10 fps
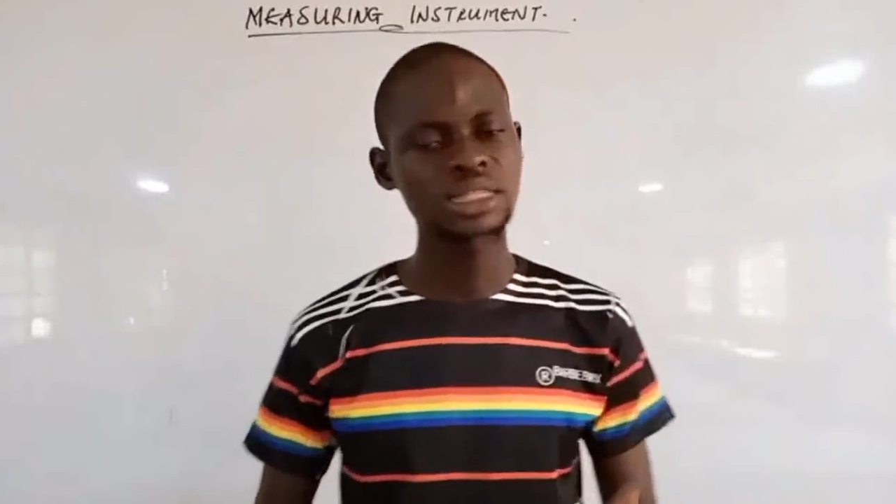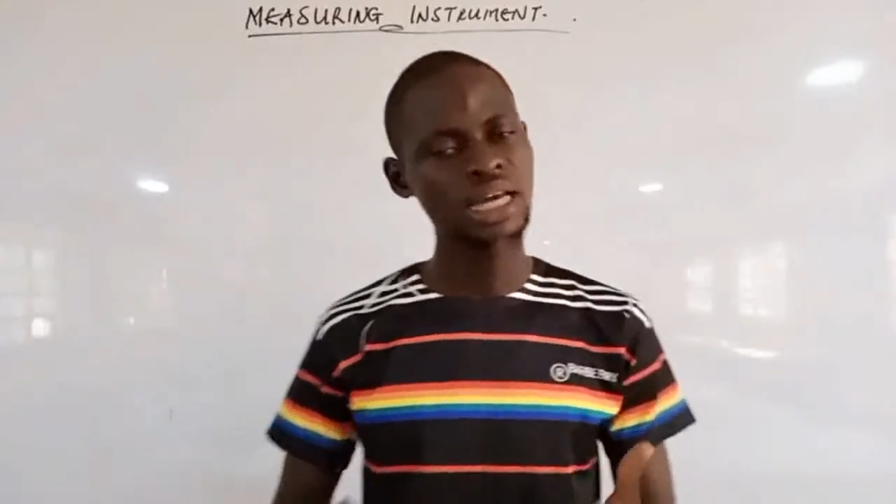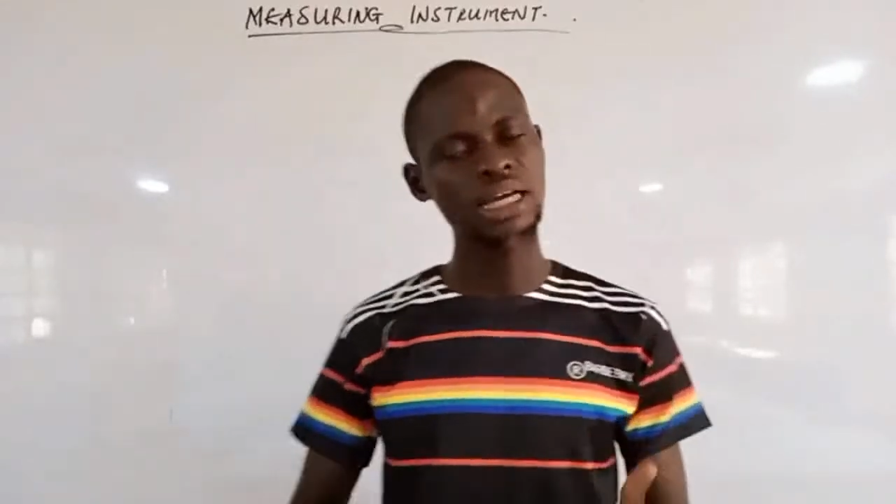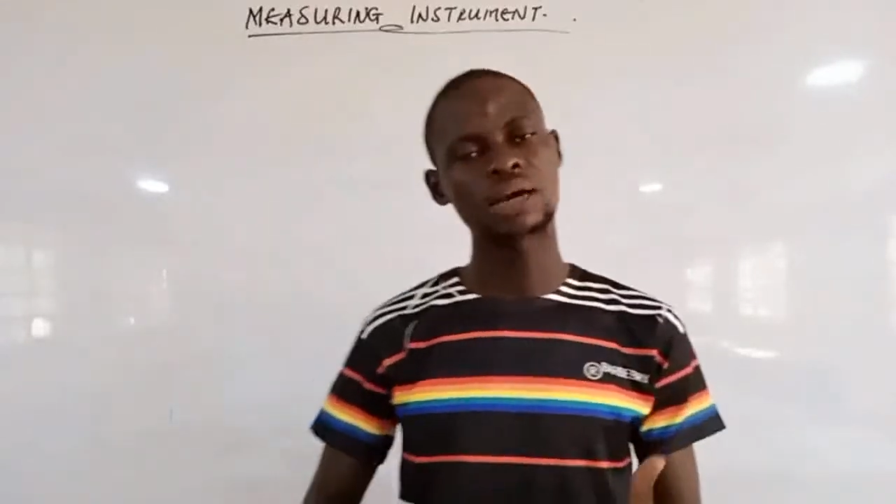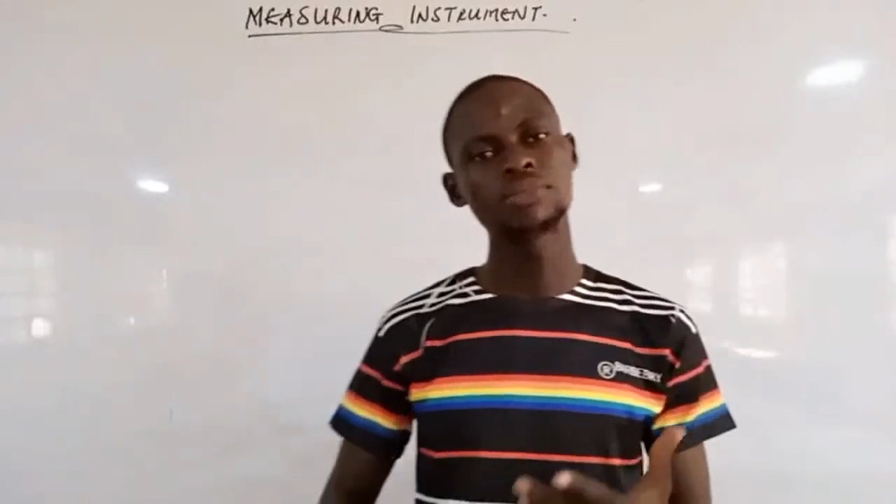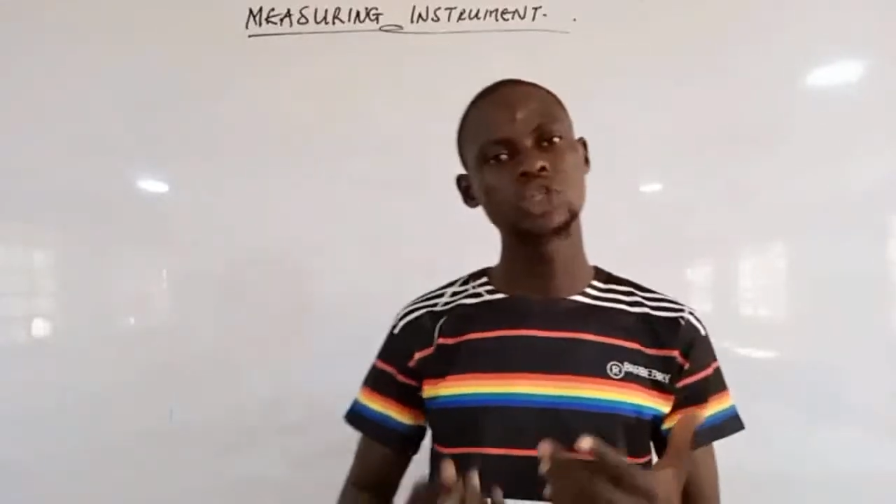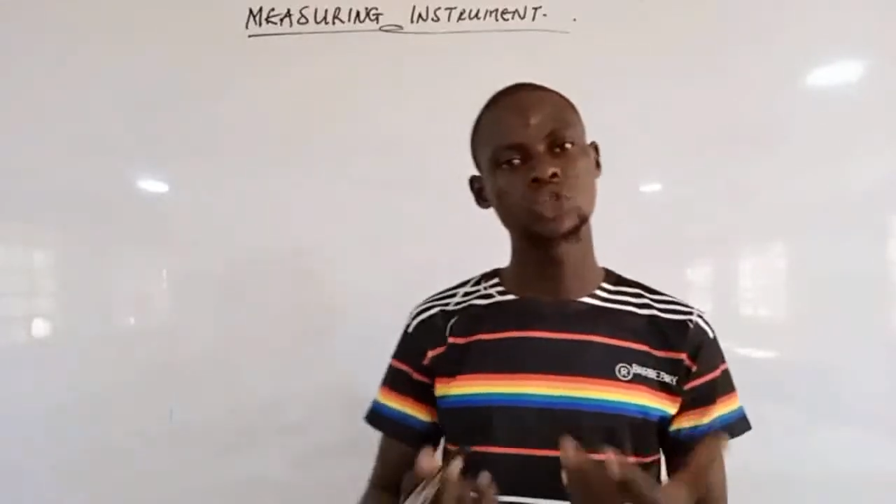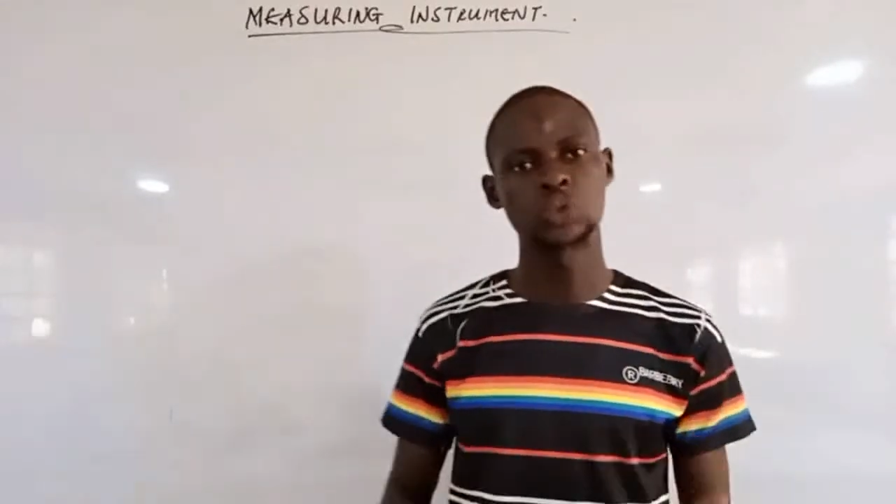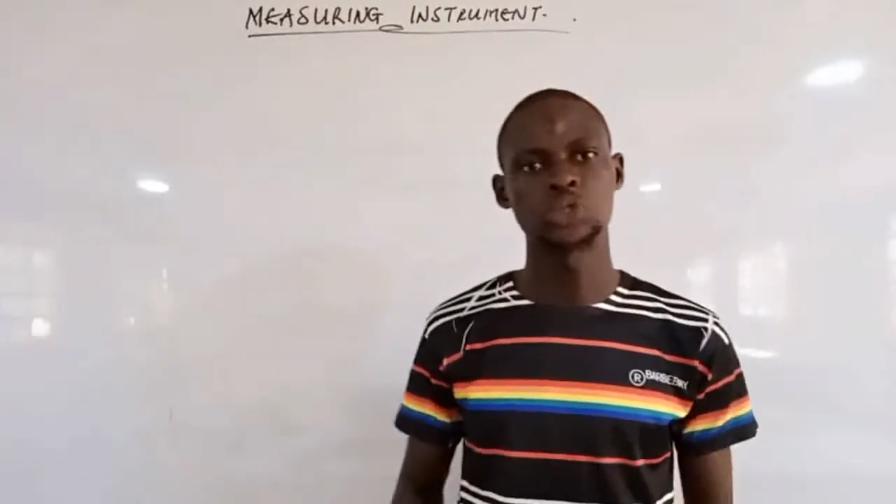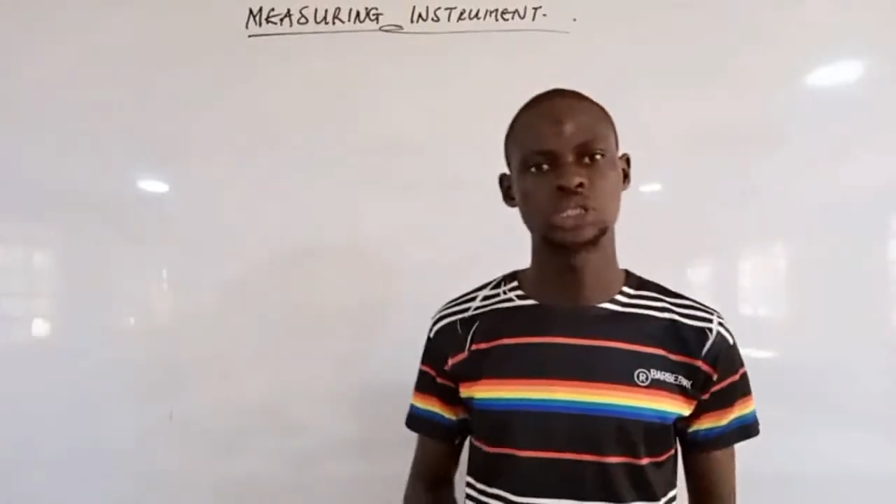that can be
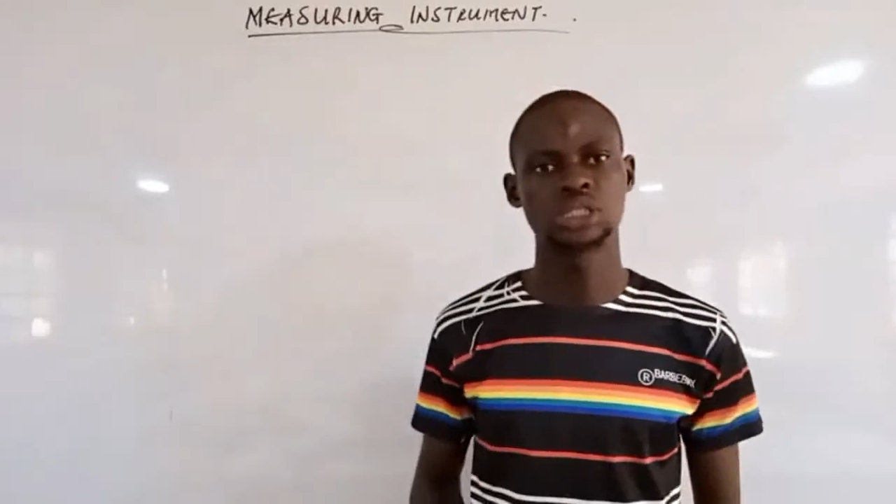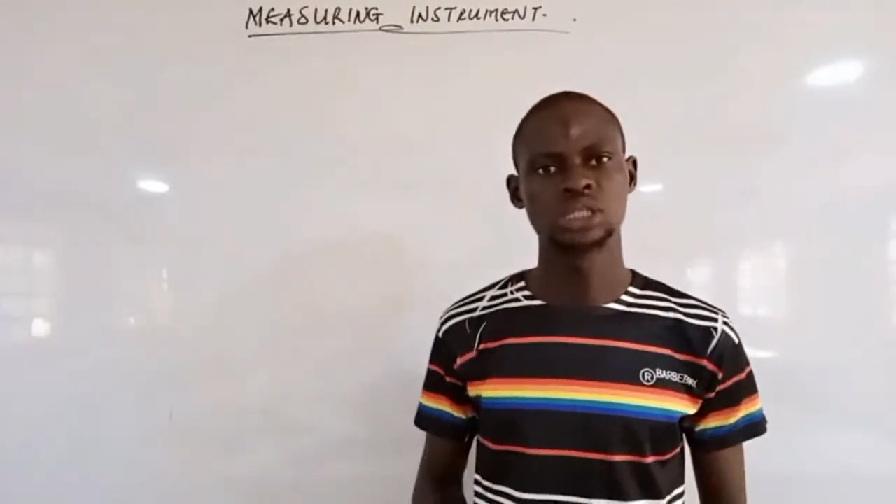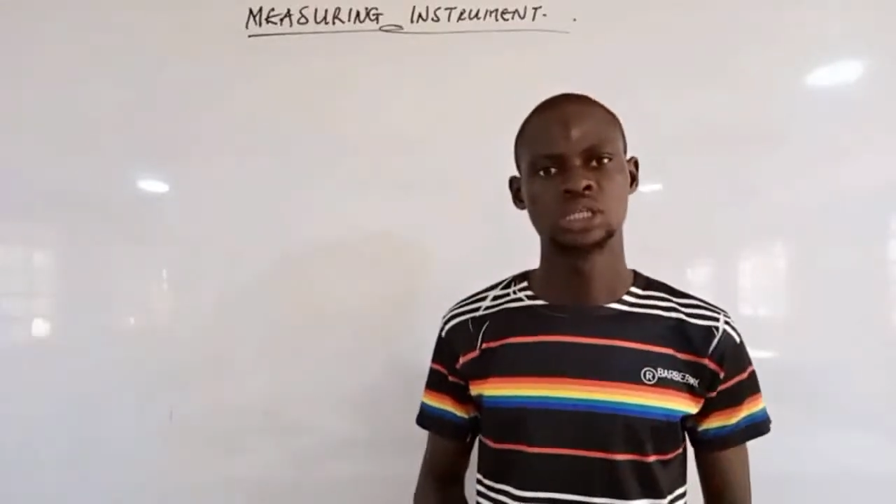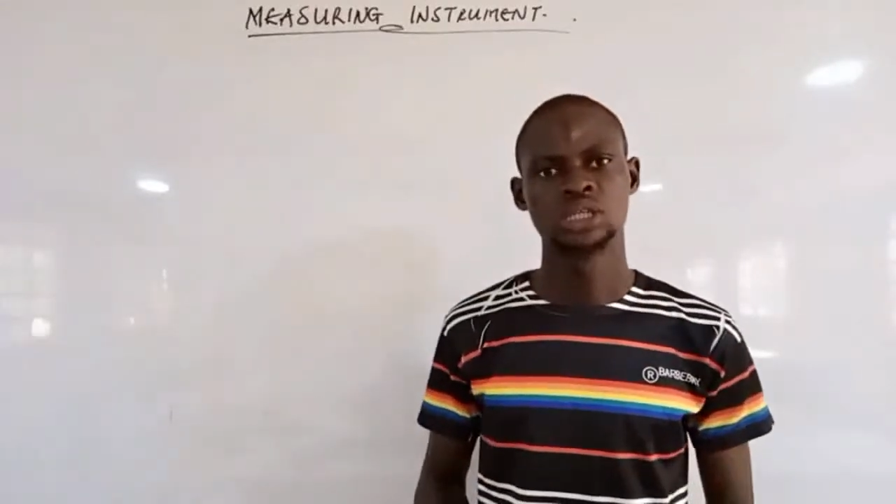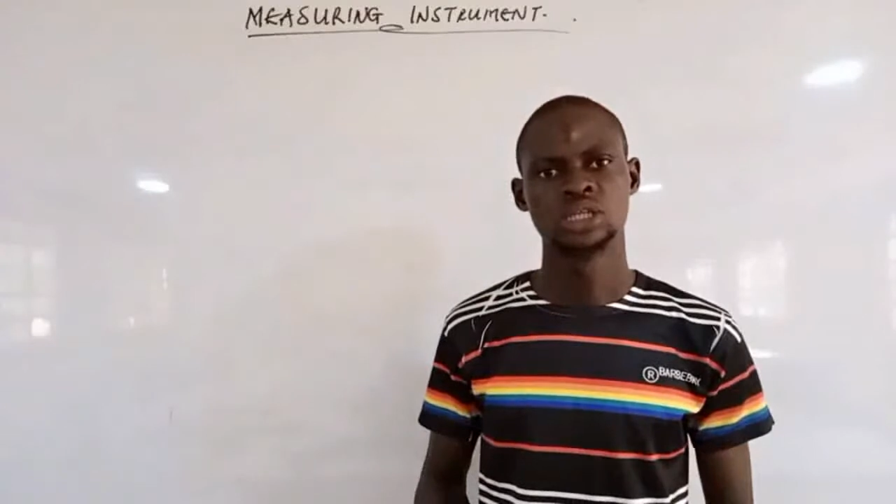used